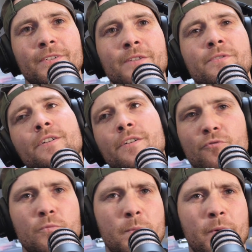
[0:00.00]
He was a
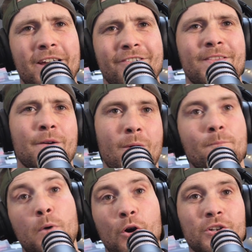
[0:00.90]
rugby player and then
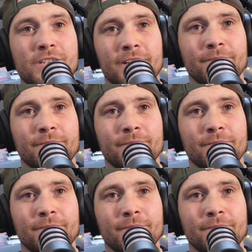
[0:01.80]
went boxer.